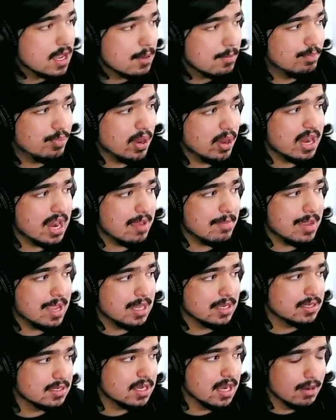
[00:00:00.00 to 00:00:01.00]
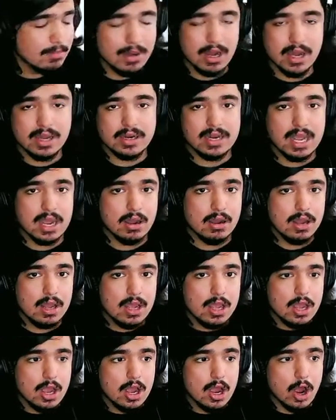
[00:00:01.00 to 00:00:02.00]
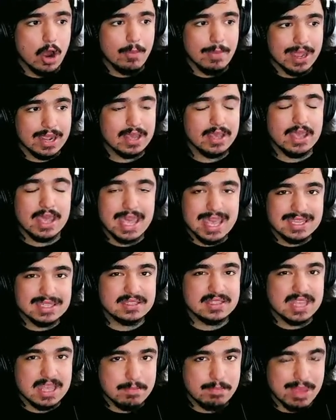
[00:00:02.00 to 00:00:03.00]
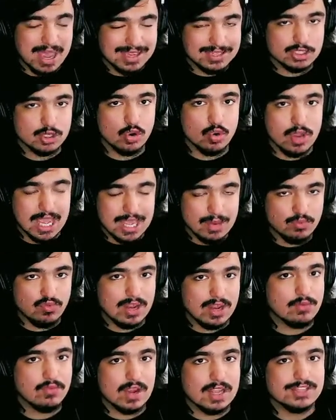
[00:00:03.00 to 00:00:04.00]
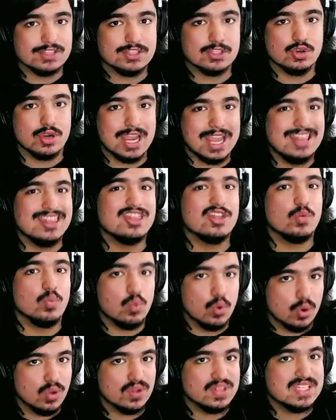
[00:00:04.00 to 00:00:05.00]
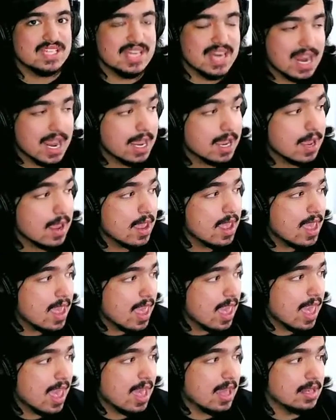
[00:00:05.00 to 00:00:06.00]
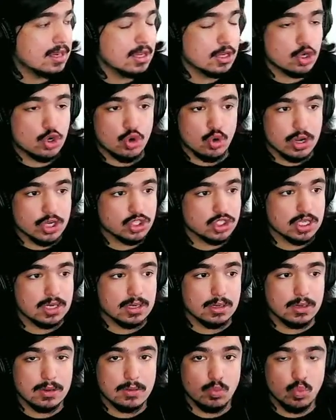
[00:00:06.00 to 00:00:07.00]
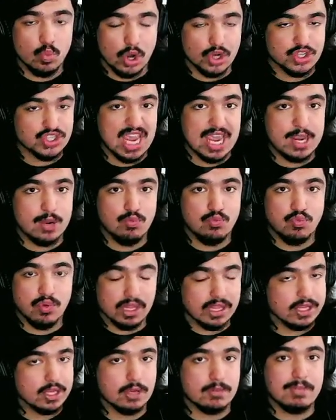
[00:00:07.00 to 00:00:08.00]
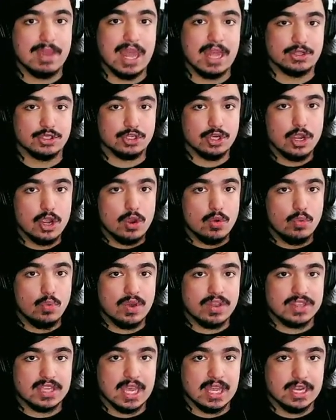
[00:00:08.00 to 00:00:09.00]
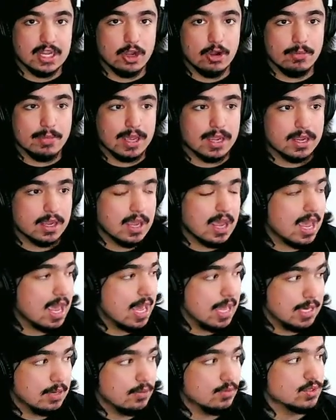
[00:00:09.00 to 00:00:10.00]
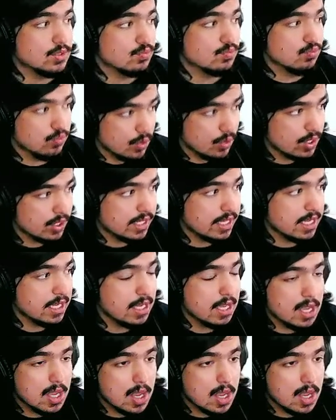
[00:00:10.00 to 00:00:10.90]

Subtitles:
But I mean, come on now. Omega is the best in-ring wrestler in the world today. And Christian worked a really good match with Kenny Omega. And it was really,